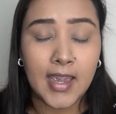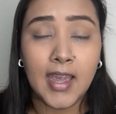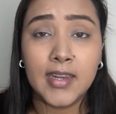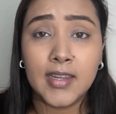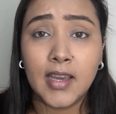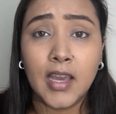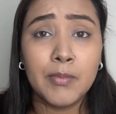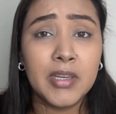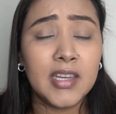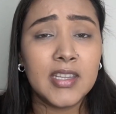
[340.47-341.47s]
And I
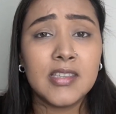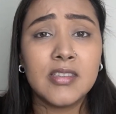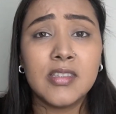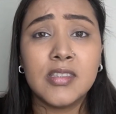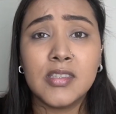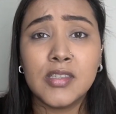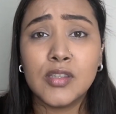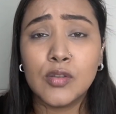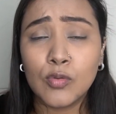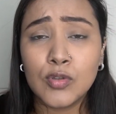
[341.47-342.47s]
mean, it is
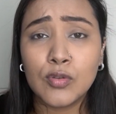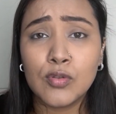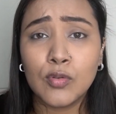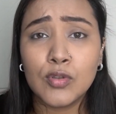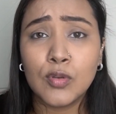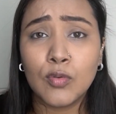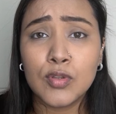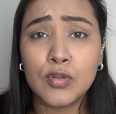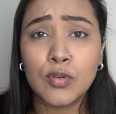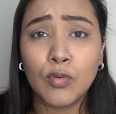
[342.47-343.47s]
so
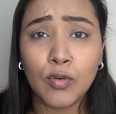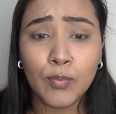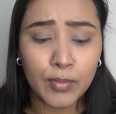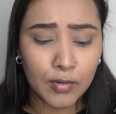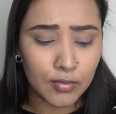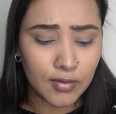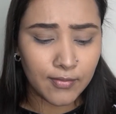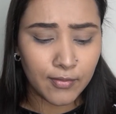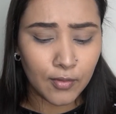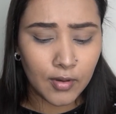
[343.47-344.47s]

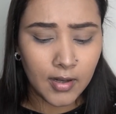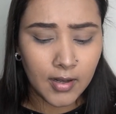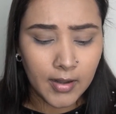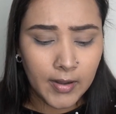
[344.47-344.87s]
beautiful.